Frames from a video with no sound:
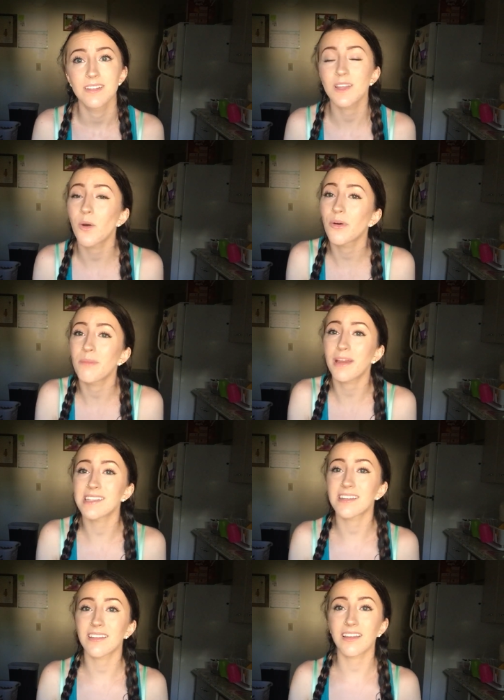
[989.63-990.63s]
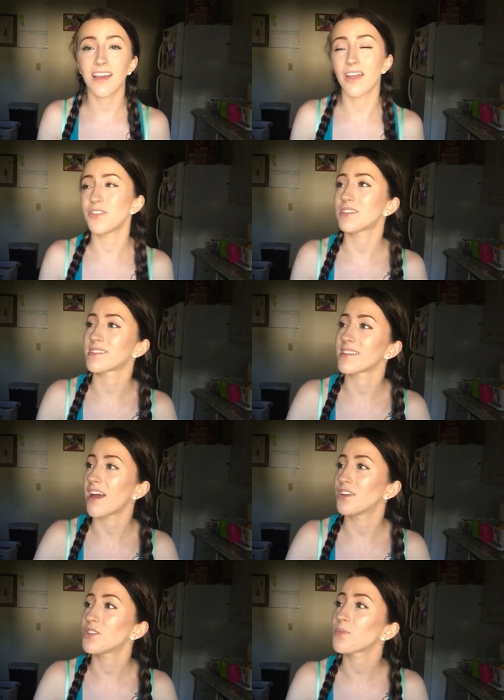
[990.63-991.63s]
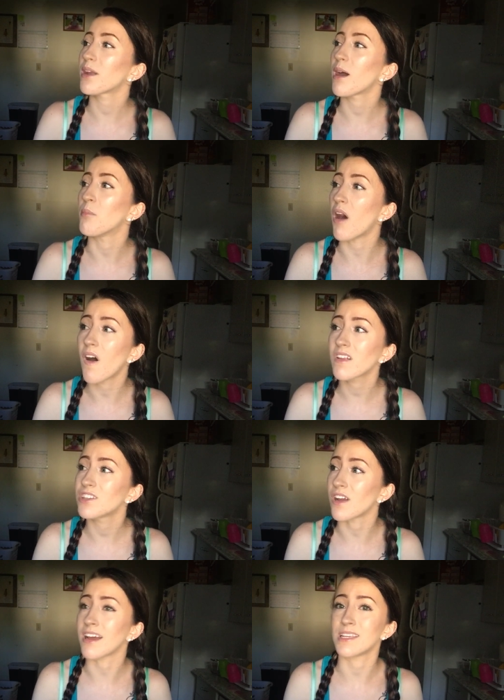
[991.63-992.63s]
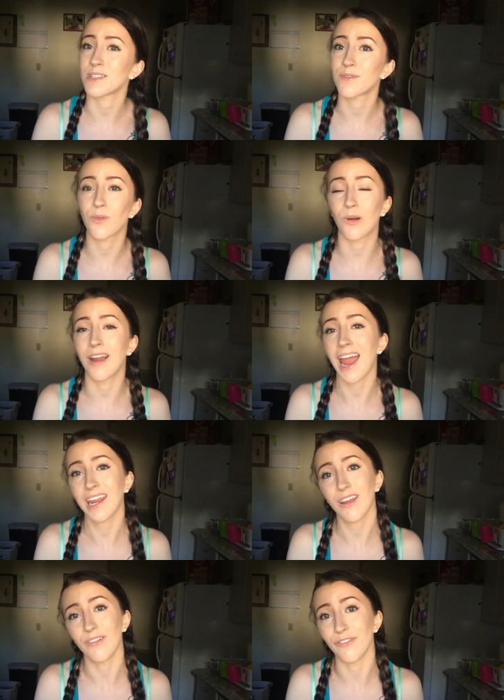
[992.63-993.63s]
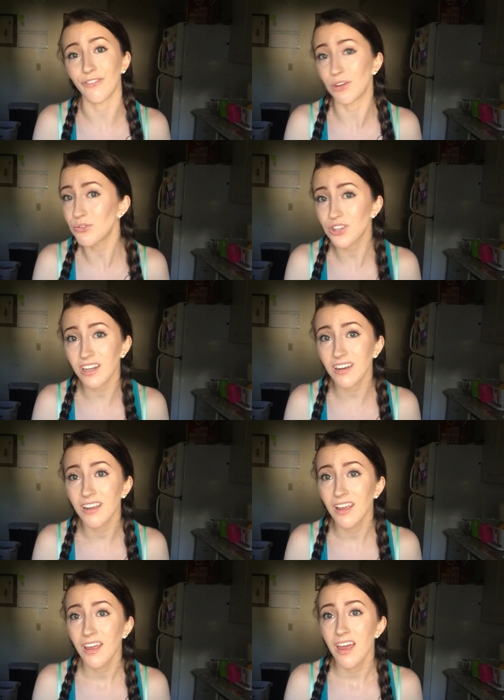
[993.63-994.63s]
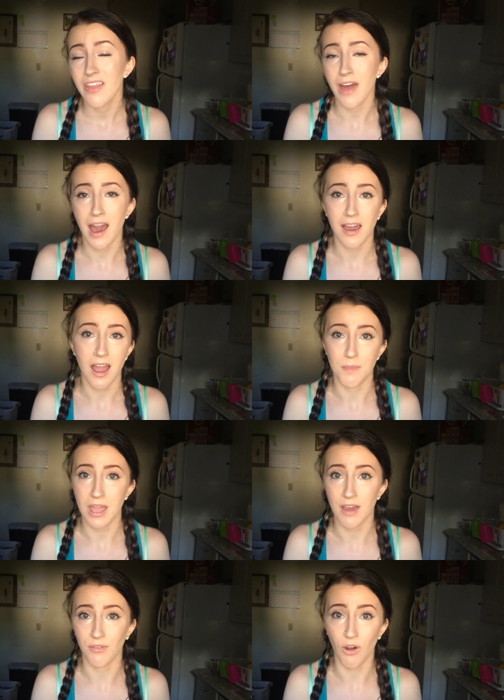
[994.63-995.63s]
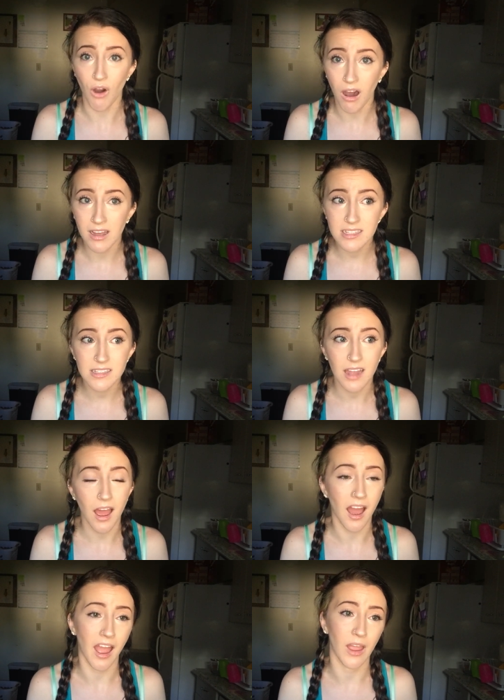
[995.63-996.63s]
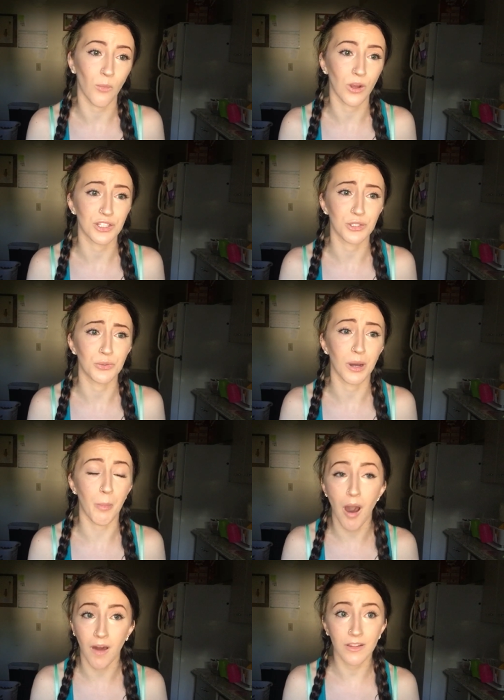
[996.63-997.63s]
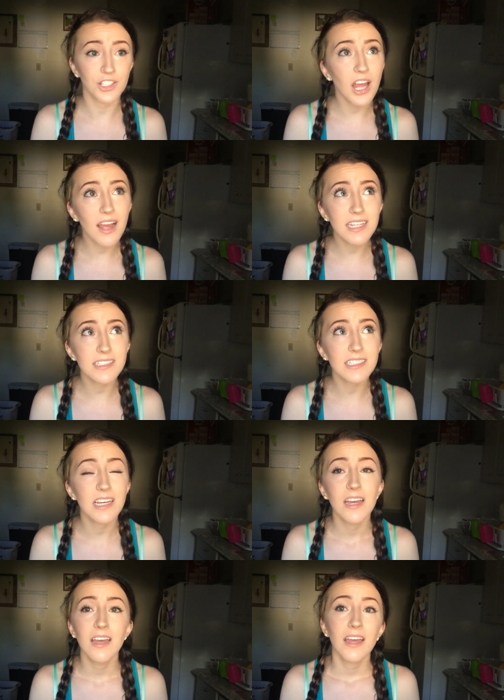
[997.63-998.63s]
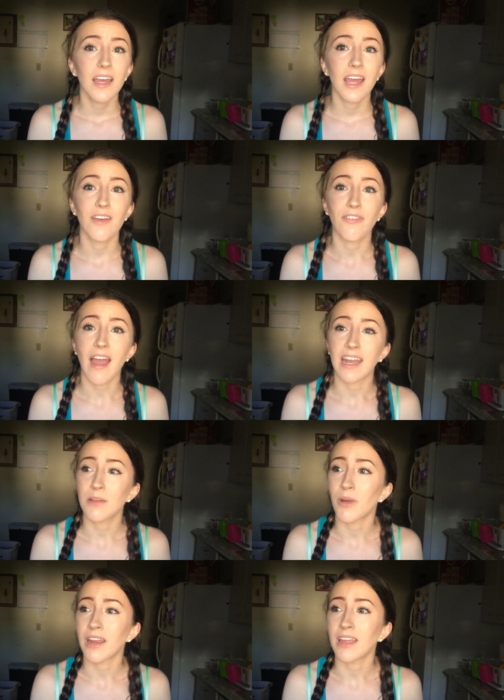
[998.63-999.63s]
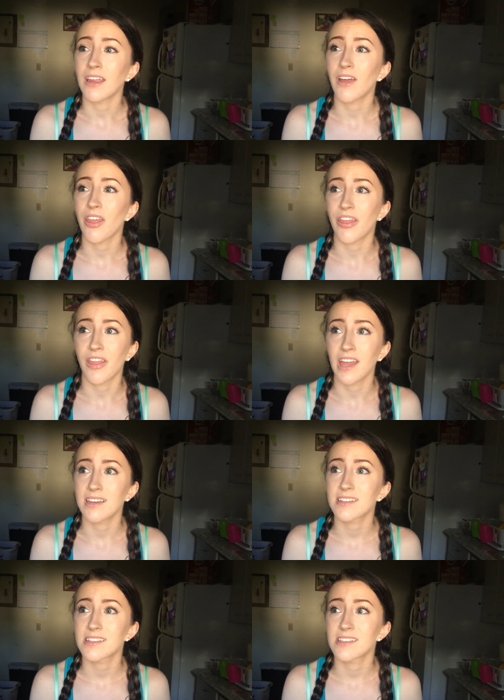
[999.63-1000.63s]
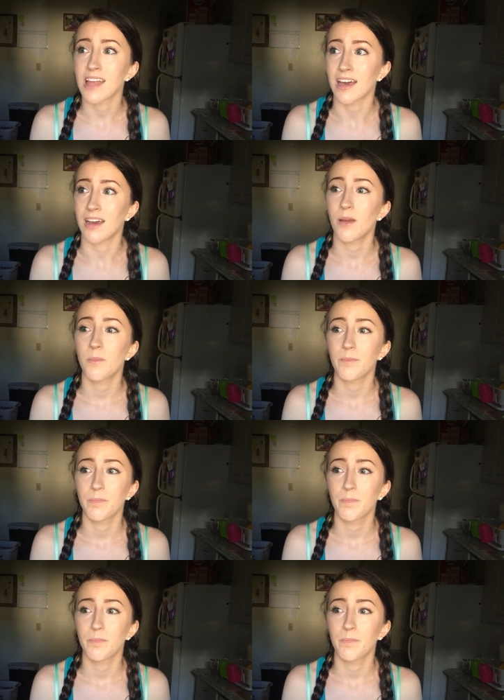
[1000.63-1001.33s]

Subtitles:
So basically, I just want to apologize for any confusion that I may have caused. I want to apologize if anybody thinks that